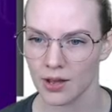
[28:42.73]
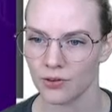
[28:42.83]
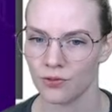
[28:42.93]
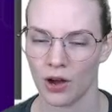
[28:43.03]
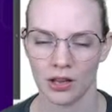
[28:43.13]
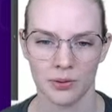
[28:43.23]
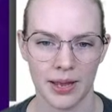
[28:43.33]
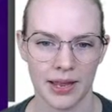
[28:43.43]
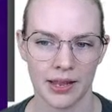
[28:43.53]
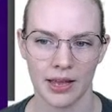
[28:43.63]

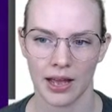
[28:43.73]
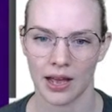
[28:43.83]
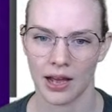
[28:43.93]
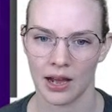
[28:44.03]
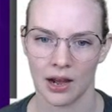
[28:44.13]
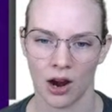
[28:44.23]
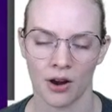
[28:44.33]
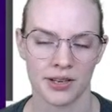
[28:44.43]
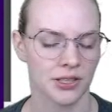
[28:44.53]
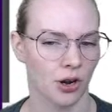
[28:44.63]
Following
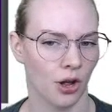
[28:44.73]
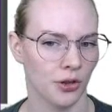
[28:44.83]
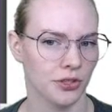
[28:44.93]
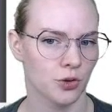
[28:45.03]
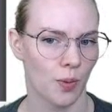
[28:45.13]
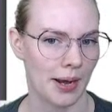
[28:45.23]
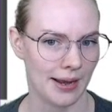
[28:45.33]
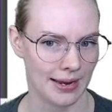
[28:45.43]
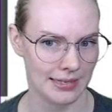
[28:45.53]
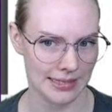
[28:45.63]
Rasa et al.
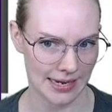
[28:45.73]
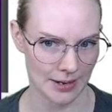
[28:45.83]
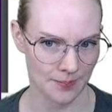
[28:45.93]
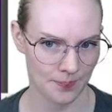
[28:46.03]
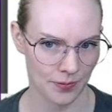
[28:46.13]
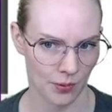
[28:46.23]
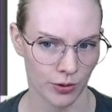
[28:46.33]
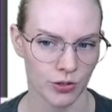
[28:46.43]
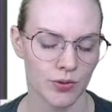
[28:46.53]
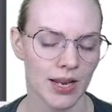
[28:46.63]
2019. We
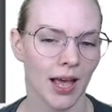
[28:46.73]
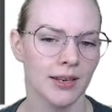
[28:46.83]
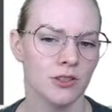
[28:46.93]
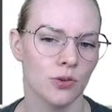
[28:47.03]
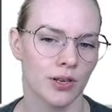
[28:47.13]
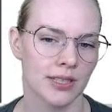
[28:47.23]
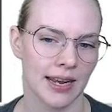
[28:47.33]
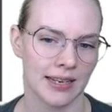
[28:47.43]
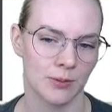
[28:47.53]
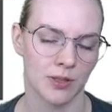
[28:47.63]
do not endorse
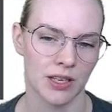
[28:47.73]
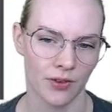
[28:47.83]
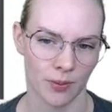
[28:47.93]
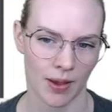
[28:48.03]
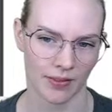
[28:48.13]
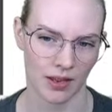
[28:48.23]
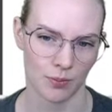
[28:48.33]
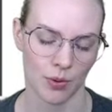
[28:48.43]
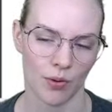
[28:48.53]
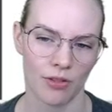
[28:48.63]
any specific method,
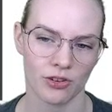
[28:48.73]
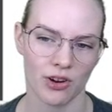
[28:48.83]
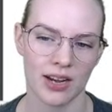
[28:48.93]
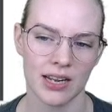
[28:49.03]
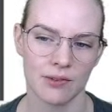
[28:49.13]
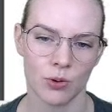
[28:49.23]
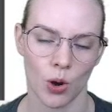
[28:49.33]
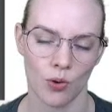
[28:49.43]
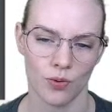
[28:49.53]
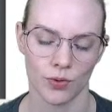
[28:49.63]
but rather try to give an
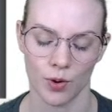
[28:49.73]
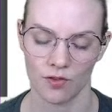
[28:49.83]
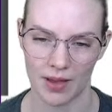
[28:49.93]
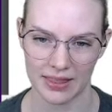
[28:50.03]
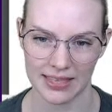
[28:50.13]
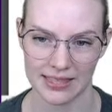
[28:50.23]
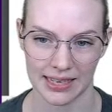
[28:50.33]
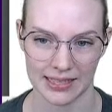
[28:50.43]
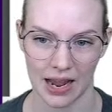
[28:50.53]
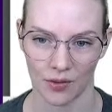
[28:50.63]
overview of methods
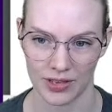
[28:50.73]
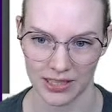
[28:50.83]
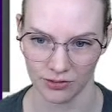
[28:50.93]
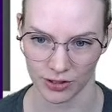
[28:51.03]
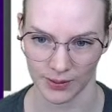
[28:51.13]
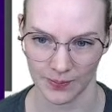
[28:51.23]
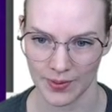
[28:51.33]
and how they differ.